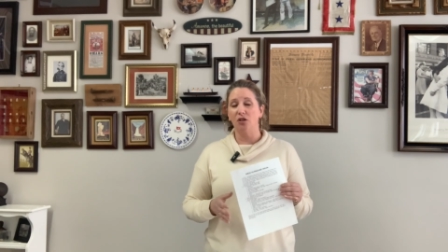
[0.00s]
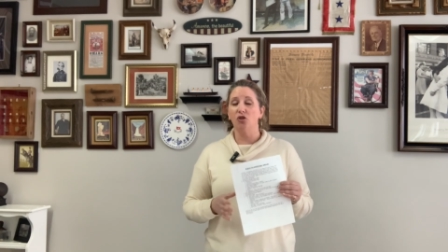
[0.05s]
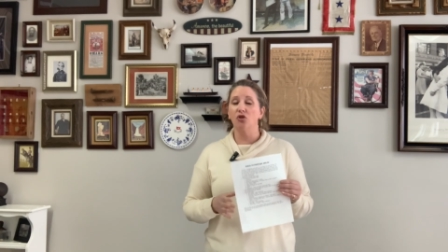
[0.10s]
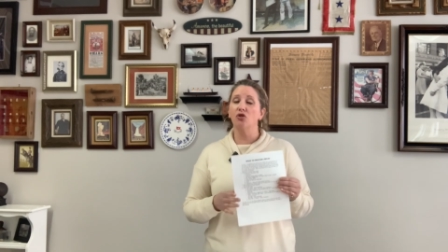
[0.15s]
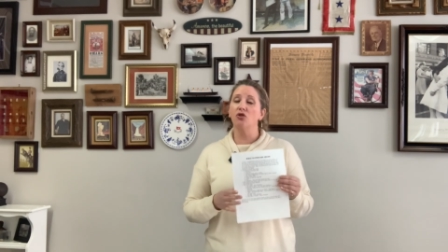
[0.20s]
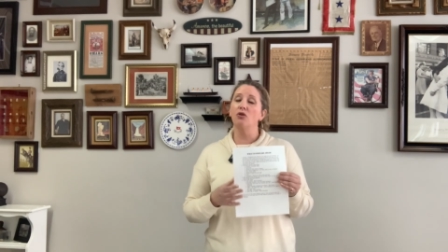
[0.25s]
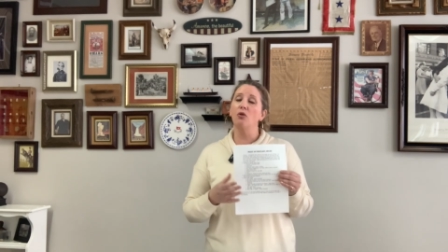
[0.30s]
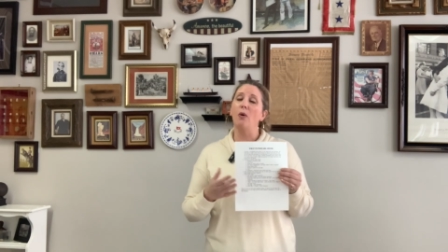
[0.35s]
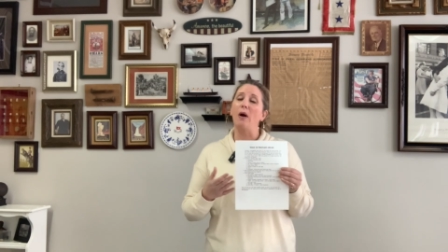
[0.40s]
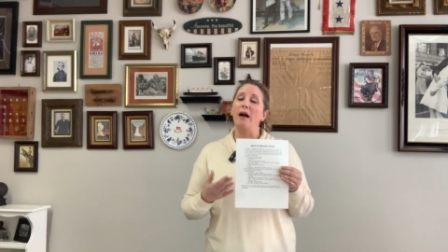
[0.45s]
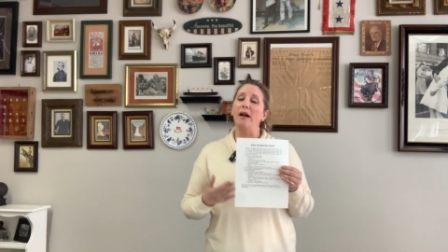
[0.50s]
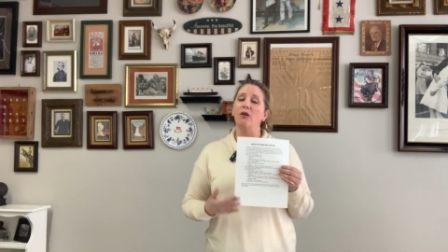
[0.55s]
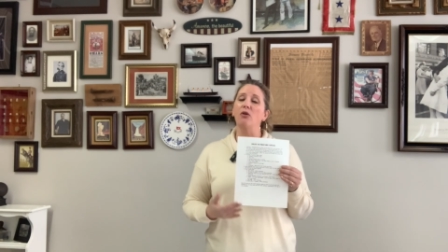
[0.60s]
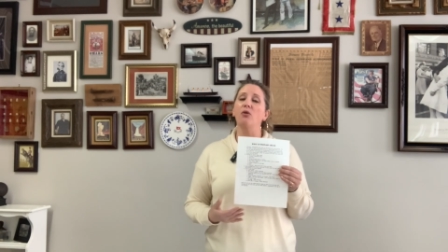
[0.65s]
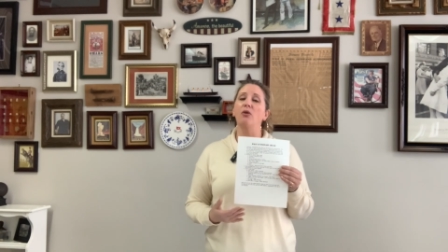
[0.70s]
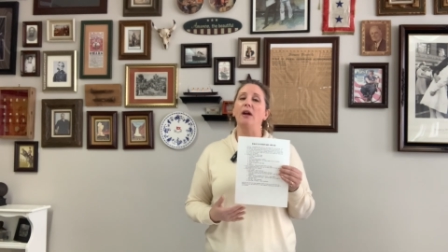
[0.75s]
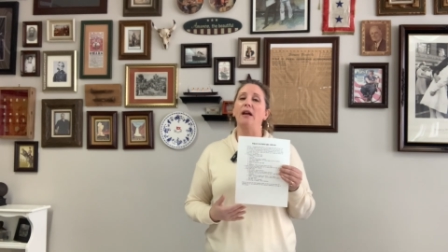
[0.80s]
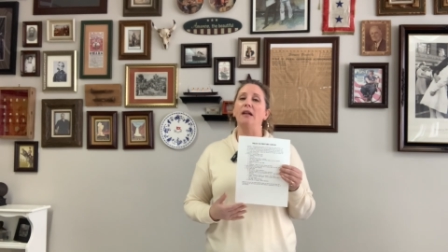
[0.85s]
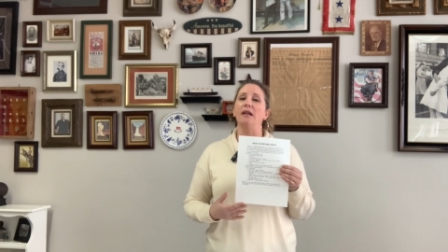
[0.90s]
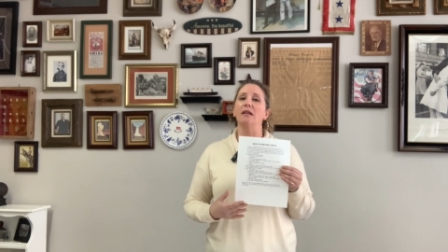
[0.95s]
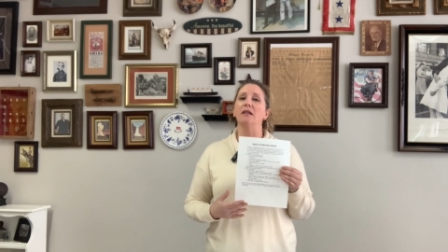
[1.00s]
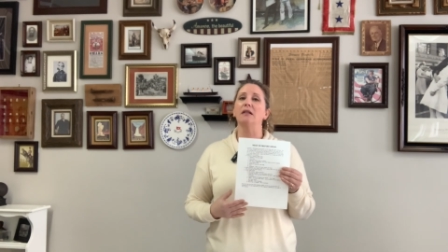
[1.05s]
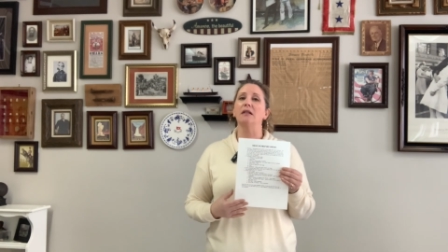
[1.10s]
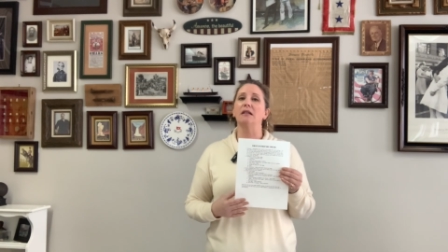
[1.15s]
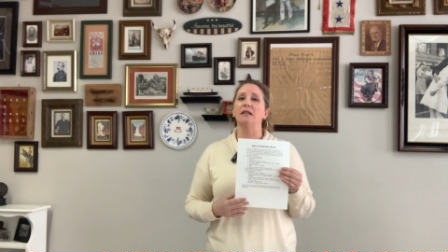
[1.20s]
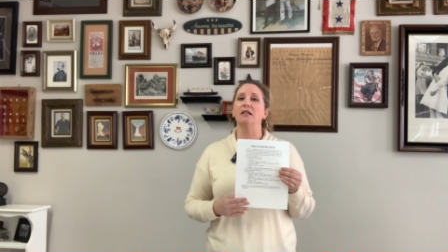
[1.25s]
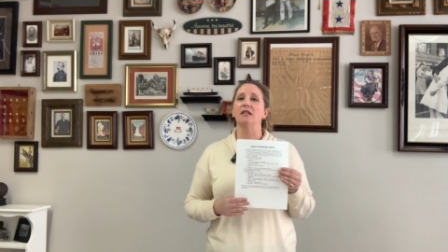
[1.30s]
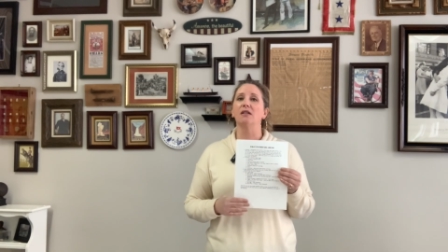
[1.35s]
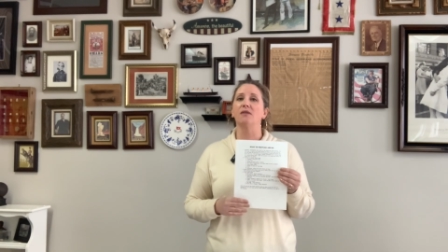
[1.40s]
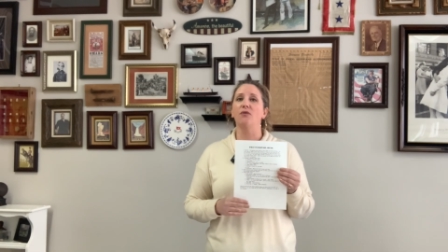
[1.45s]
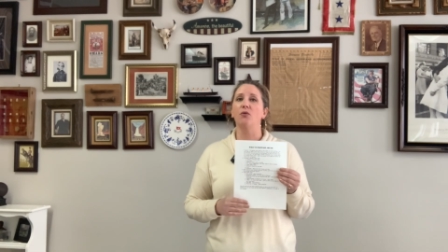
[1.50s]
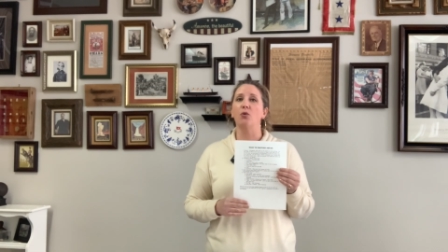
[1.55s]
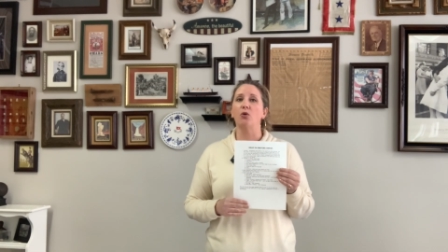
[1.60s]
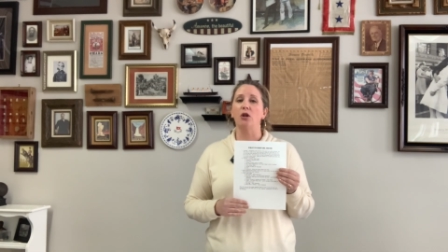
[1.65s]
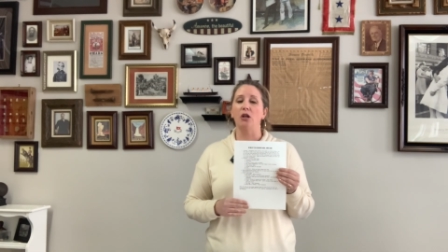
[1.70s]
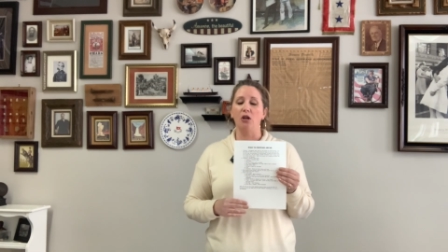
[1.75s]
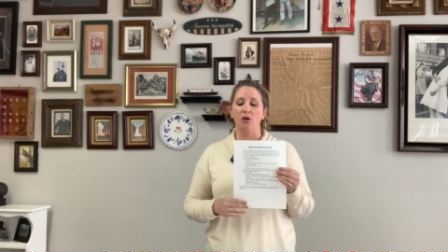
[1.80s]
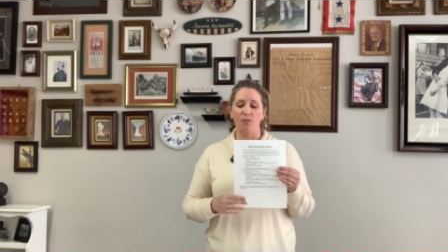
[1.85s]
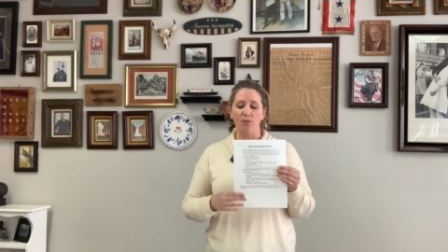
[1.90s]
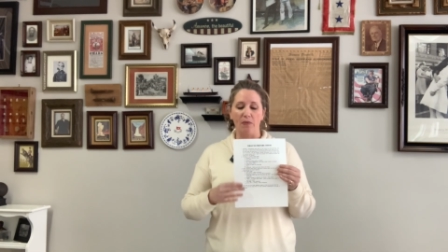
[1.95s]
So I created a list for
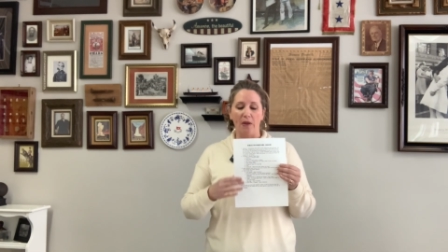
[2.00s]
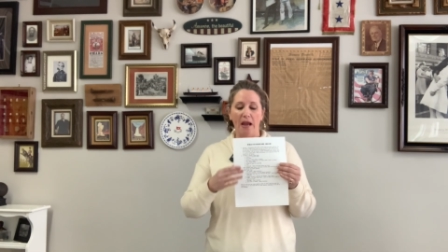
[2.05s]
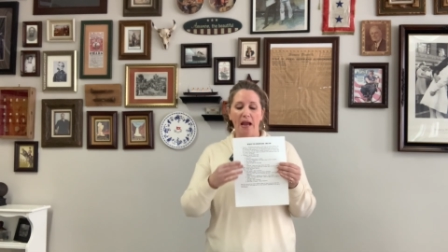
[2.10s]
you.